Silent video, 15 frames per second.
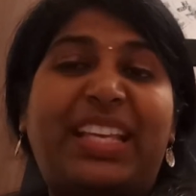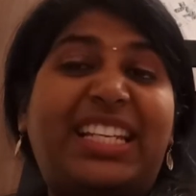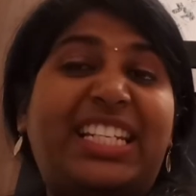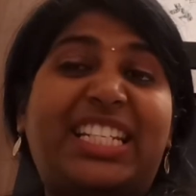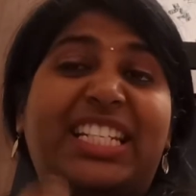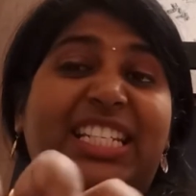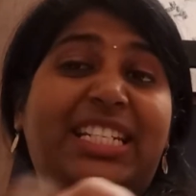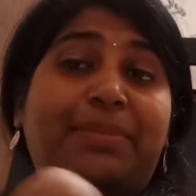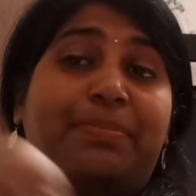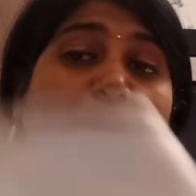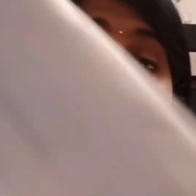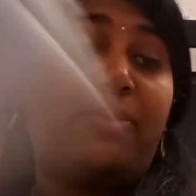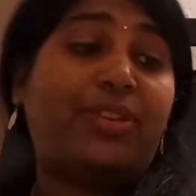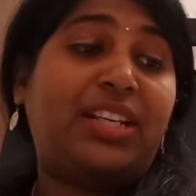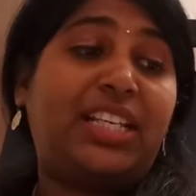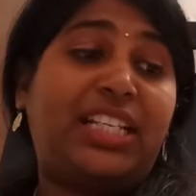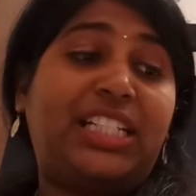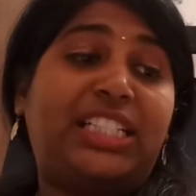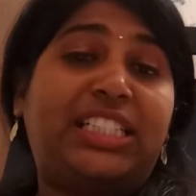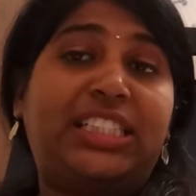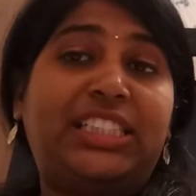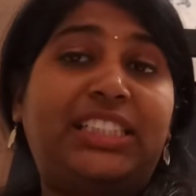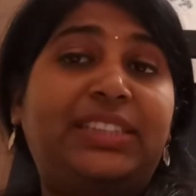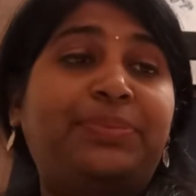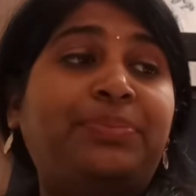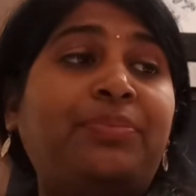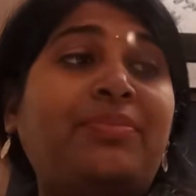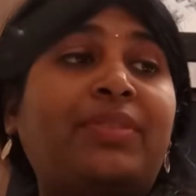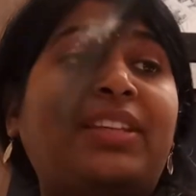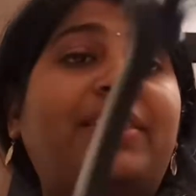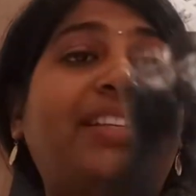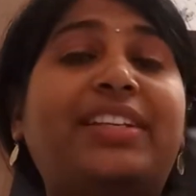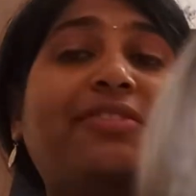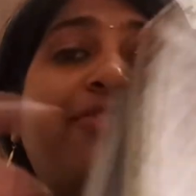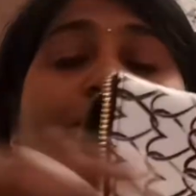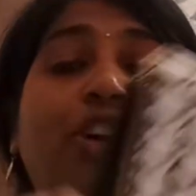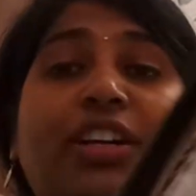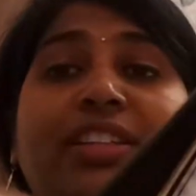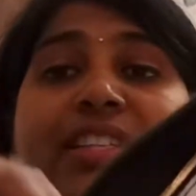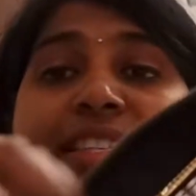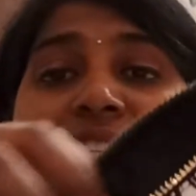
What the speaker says: Just memory. And then I've got the